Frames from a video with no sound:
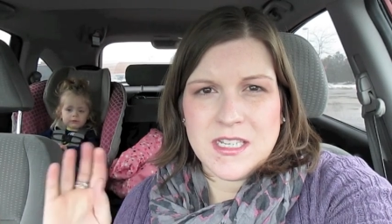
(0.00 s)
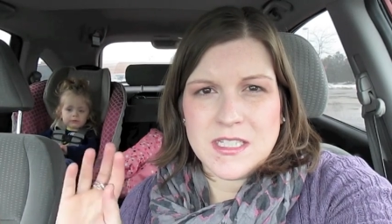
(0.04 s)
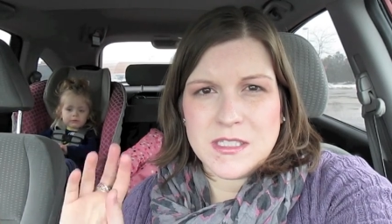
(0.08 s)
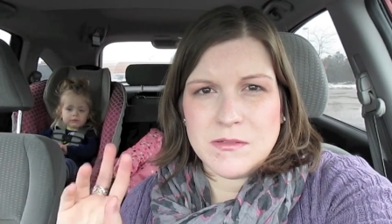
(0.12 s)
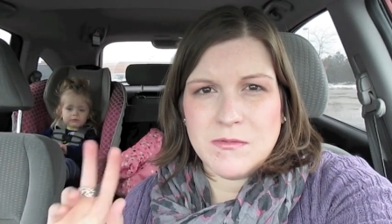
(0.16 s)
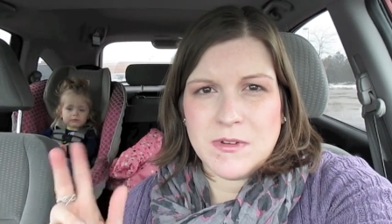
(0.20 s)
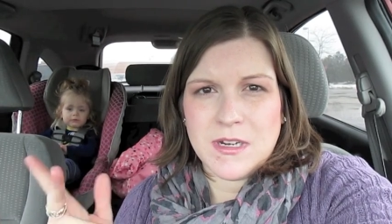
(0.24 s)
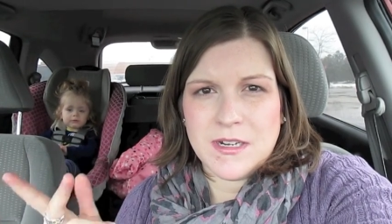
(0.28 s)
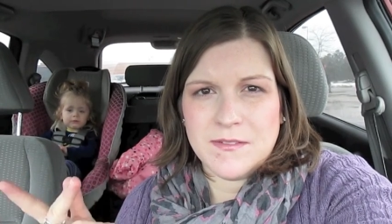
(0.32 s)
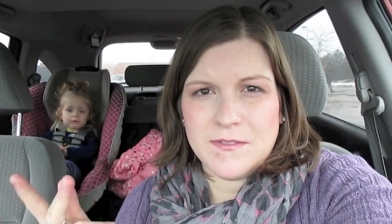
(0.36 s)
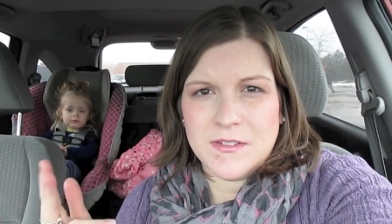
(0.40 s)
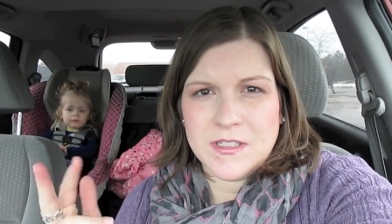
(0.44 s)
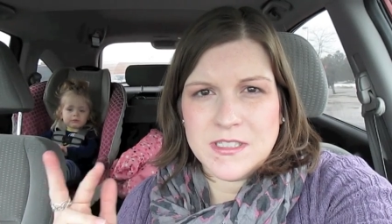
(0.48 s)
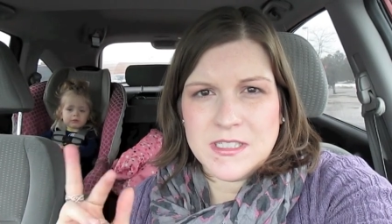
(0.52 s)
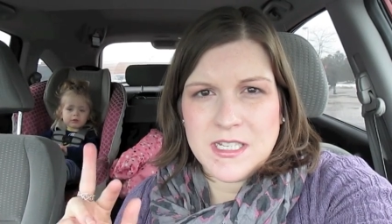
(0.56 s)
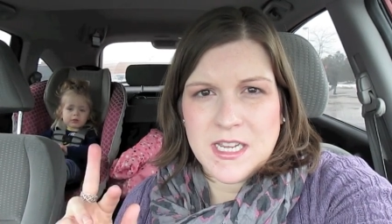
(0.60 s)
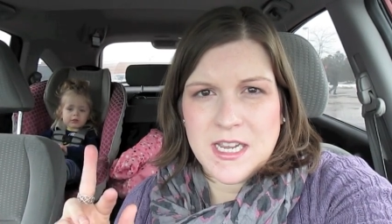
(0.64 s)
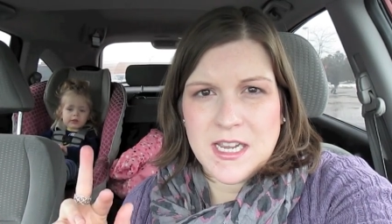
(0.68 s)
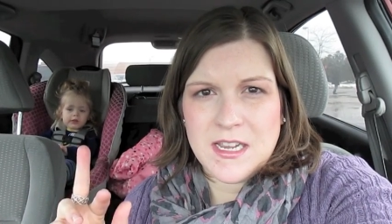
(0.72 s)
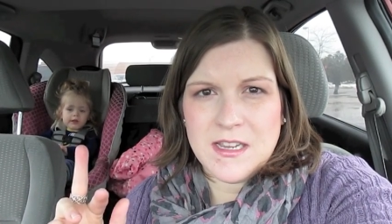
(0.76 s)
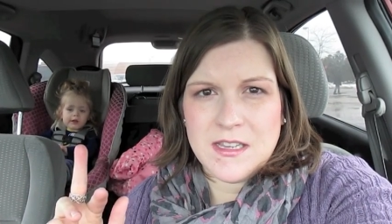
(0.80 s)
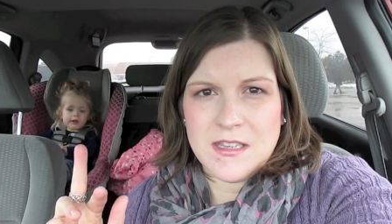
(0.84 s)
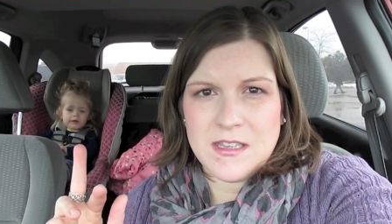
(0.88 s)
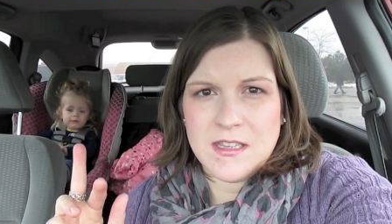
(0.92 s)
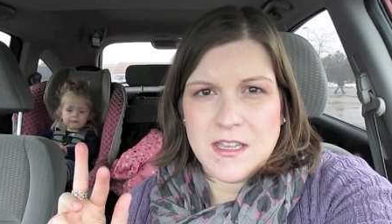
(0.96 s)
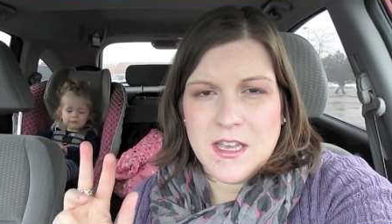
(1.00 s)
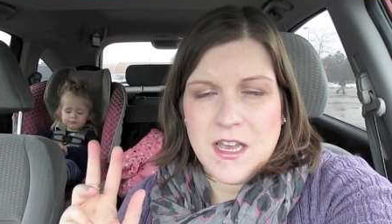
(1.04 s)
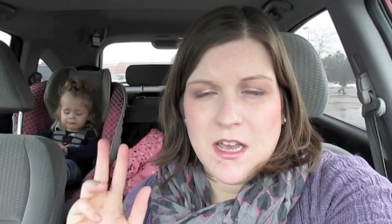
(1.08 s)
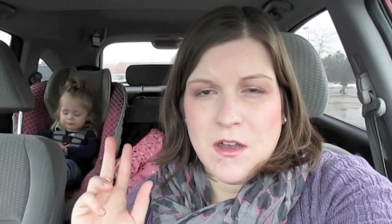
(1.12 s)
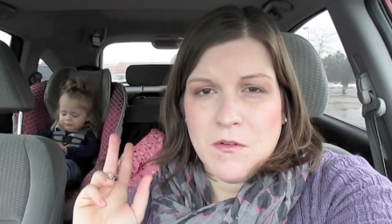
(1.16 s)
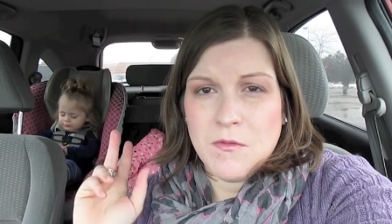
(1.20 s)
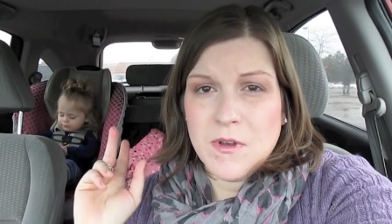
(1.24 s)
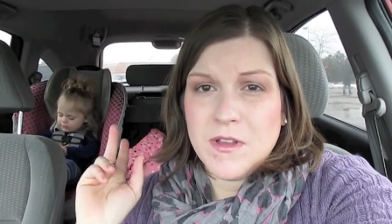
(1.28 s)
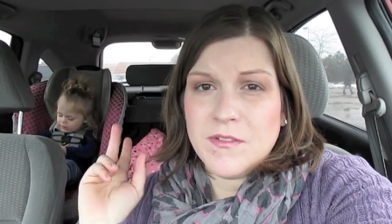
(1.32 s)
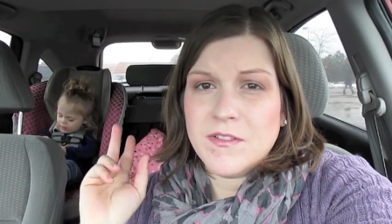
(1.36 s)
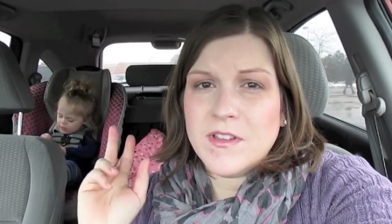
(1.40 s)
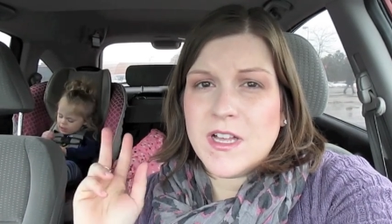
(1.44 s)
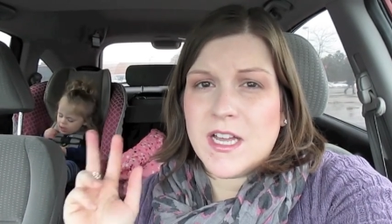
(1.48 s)
It's whatever day.
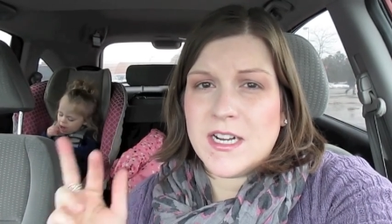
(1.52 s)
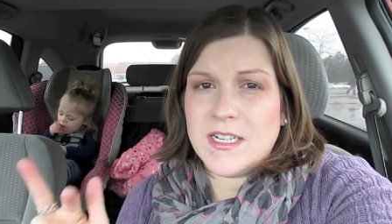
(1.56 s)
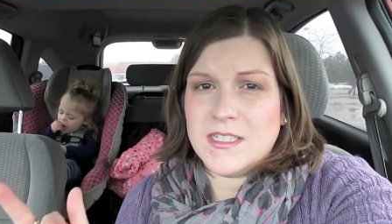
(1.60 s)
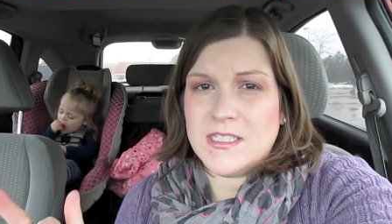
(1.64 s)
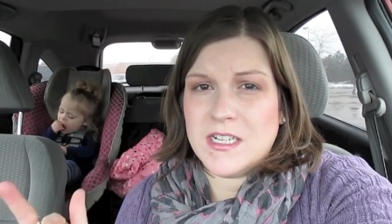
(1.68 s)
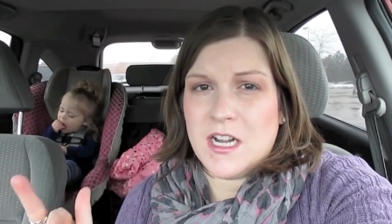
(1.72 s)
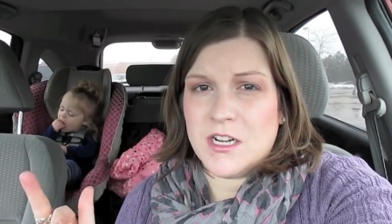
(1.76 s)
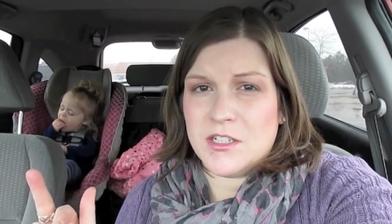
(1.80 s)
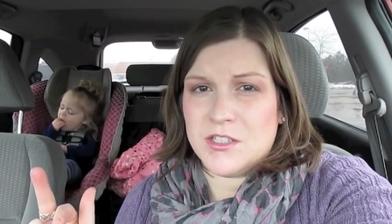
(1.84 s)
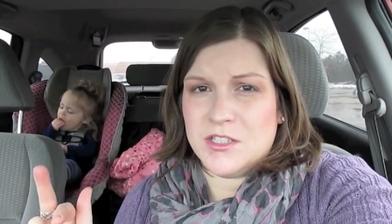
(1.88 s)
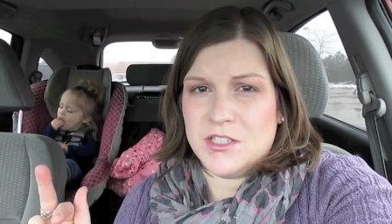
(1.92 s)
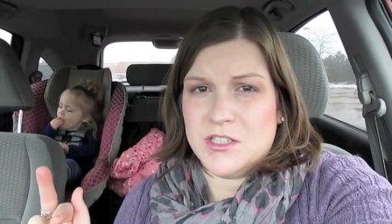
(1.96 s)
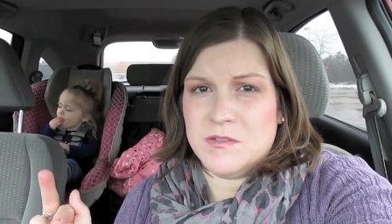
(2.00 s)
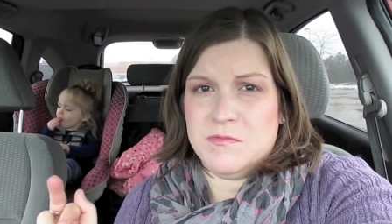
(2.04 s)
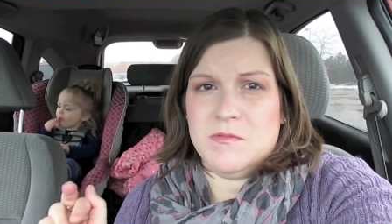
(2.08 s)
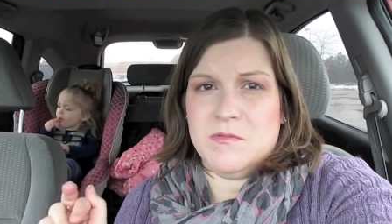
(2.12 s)
We have a lot of doctor's